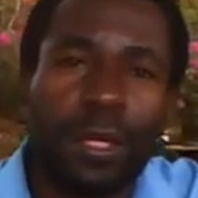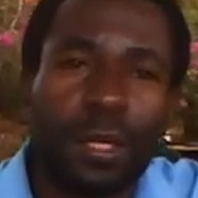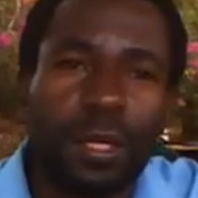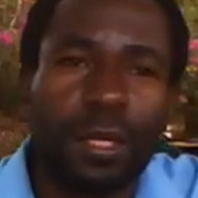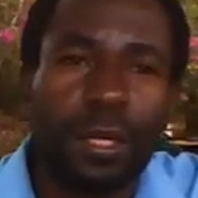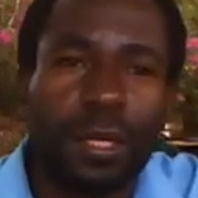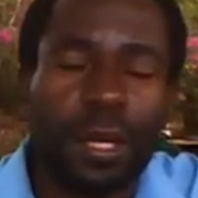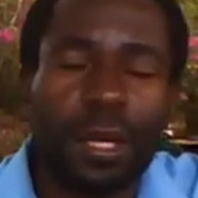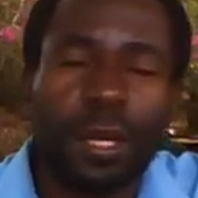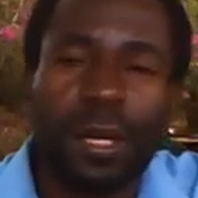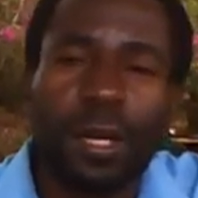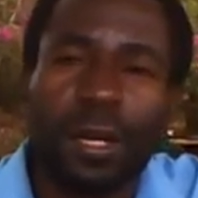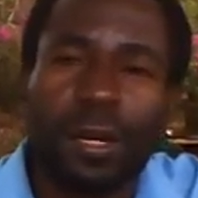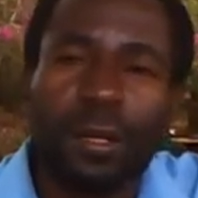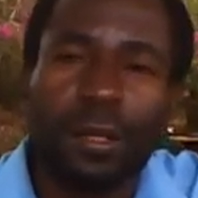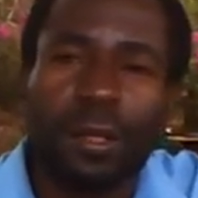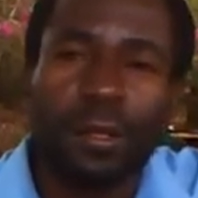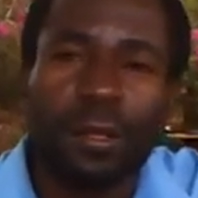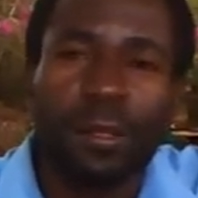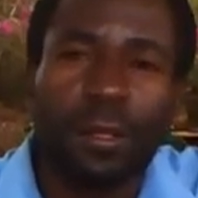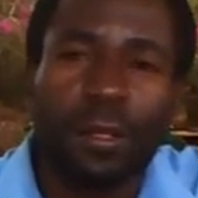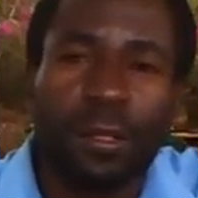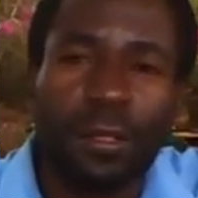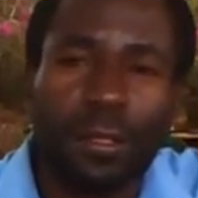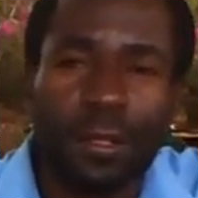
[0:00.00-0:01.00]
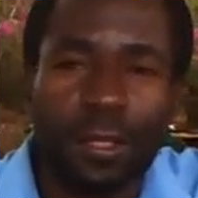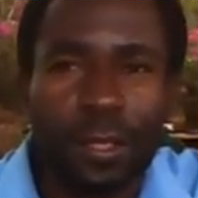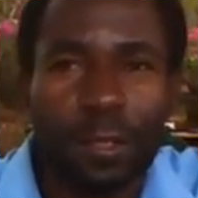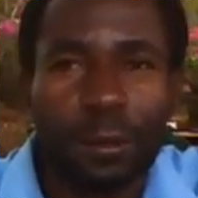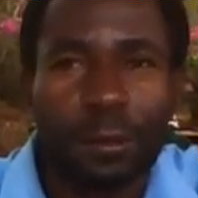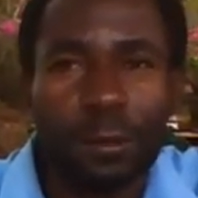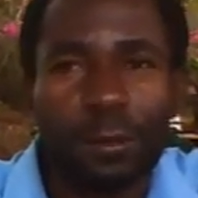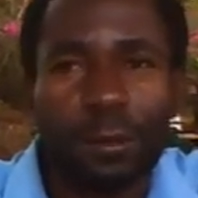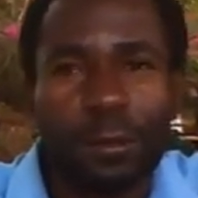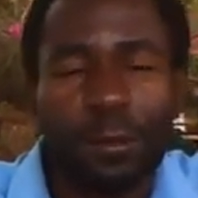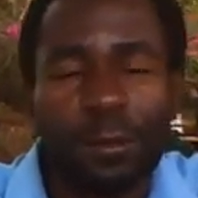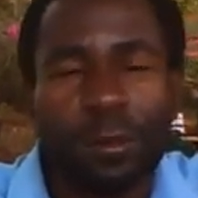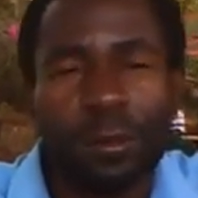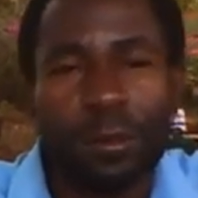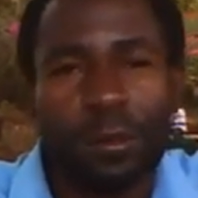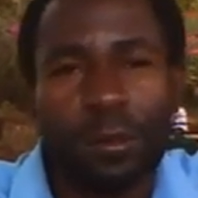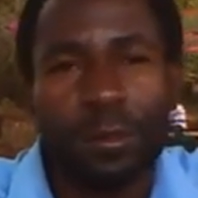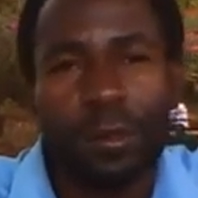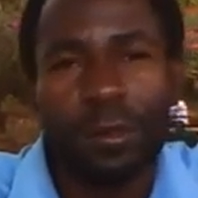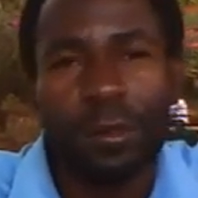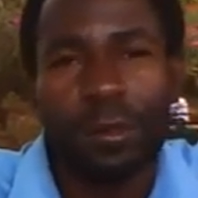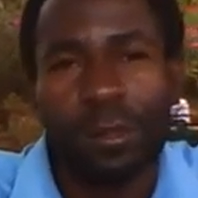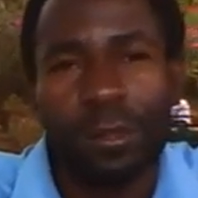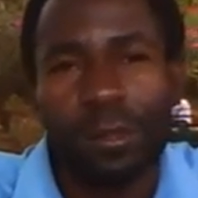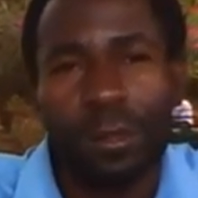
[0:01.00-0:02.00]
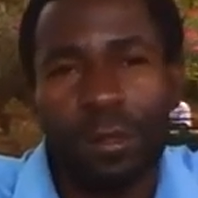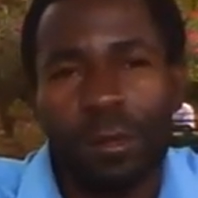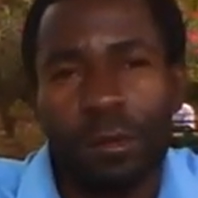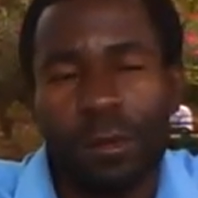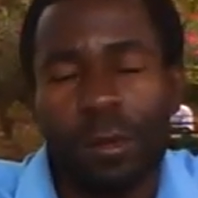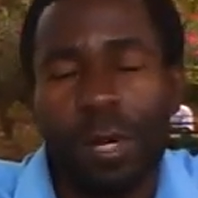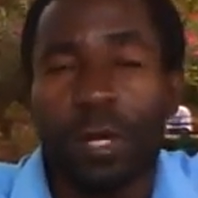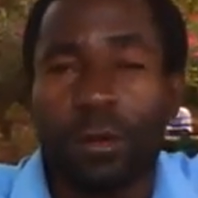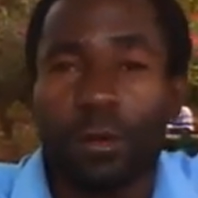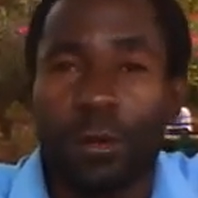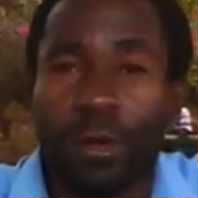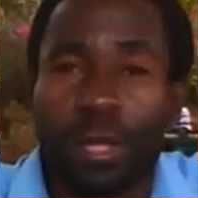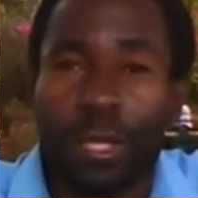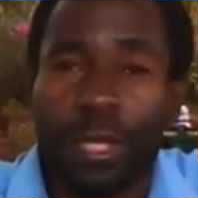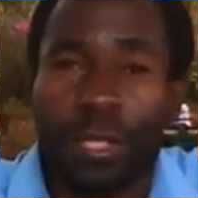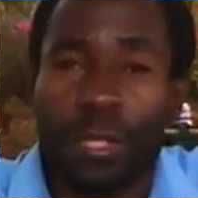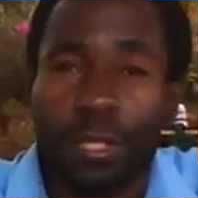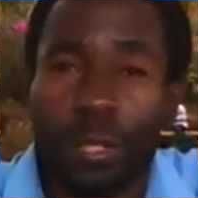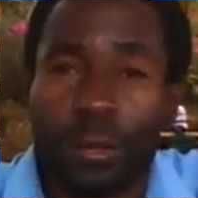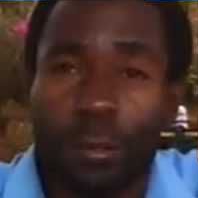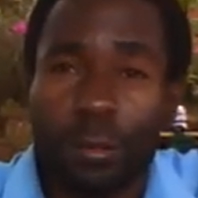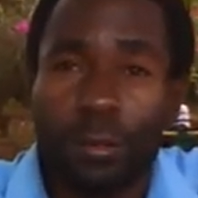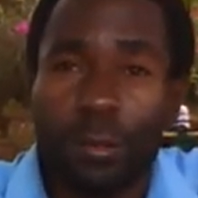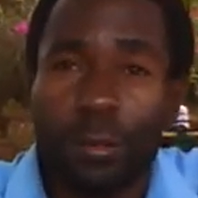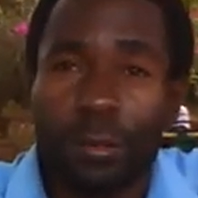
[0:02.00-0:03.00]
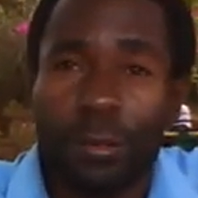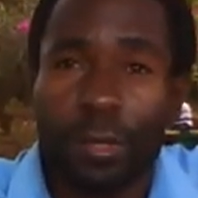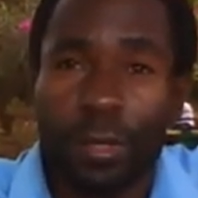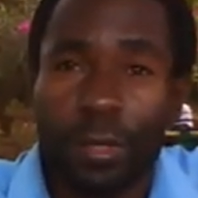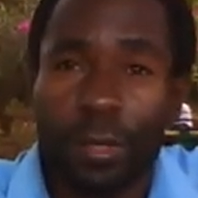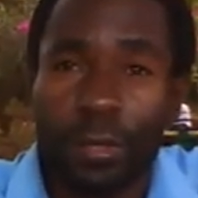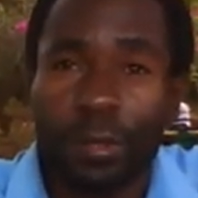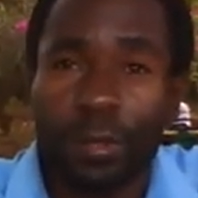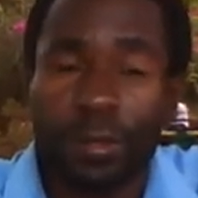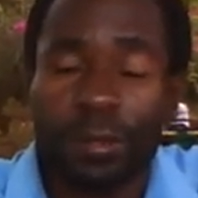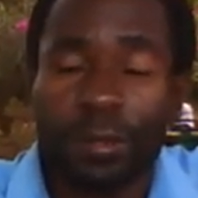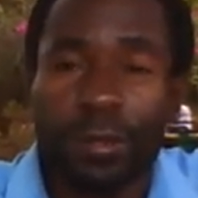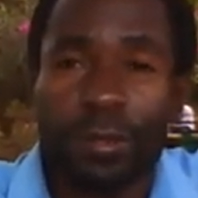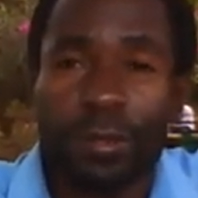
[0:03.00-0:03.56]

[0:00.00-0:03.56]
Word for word: Yeah, the same, we are doing the same thing.